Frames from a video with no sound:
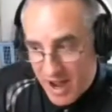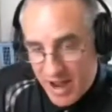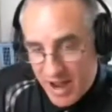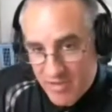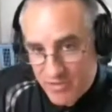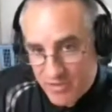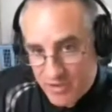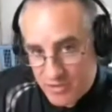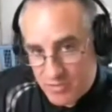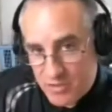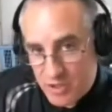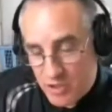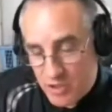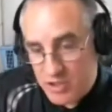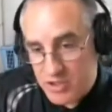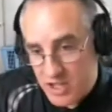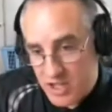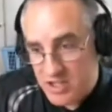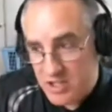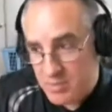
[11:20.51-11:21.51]
but a 5,
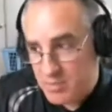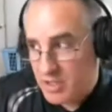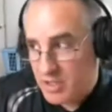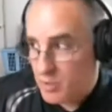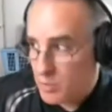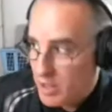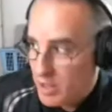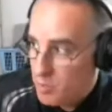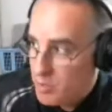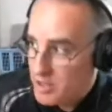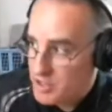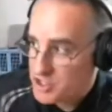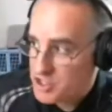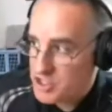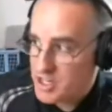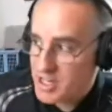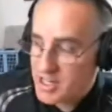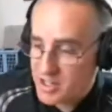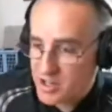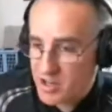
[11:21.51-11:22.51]
you could say something like, "Well, I
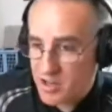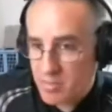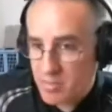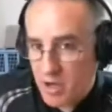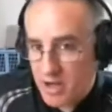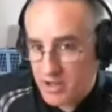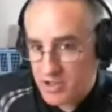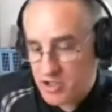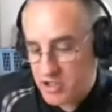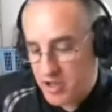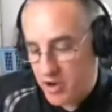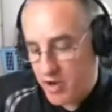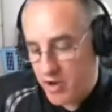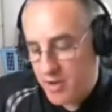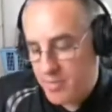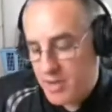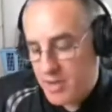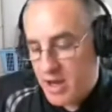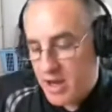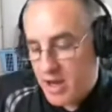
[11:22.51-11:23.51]
want to sneak into the
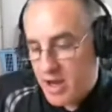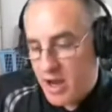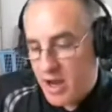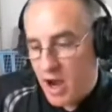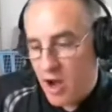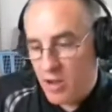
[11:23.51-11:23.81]
monastery.